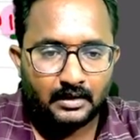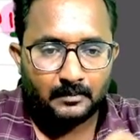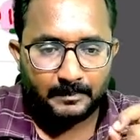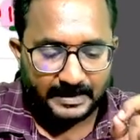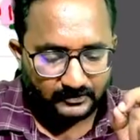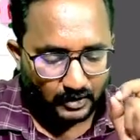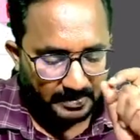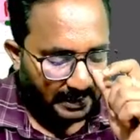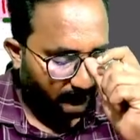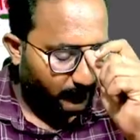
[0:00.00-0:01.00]
Please give me
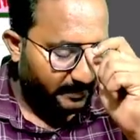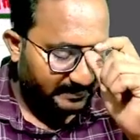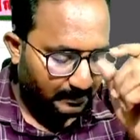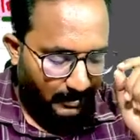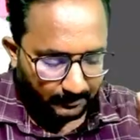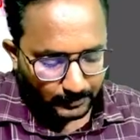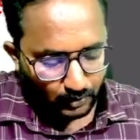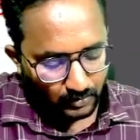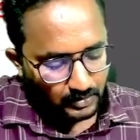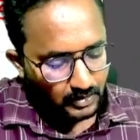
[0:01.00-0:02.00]
confirmation ma up to
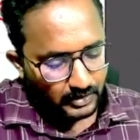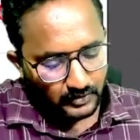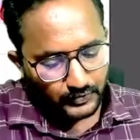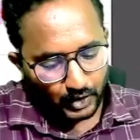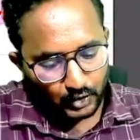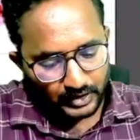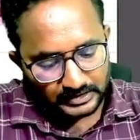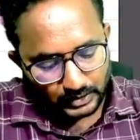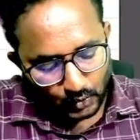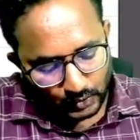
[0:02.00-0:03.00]
now. If you are doing the
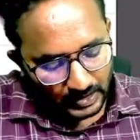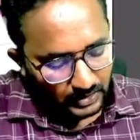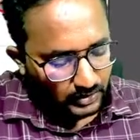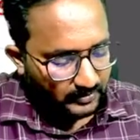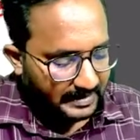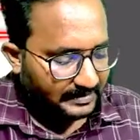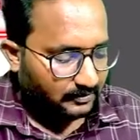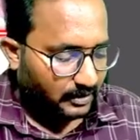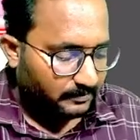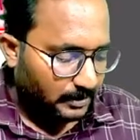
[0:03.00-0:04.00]
total, you will get the
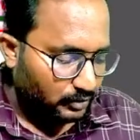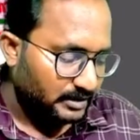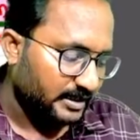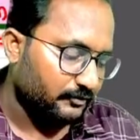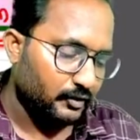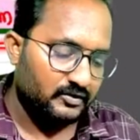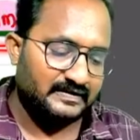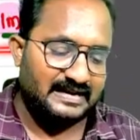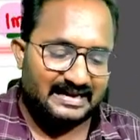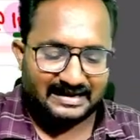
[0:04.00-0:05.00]
what ma
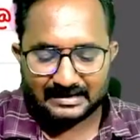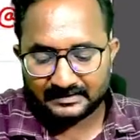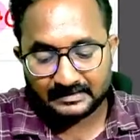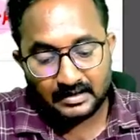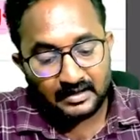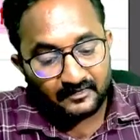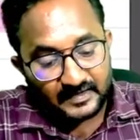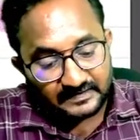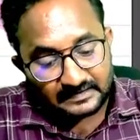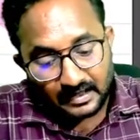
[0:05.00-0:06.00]
234C interest.
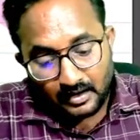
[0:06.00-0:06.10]
This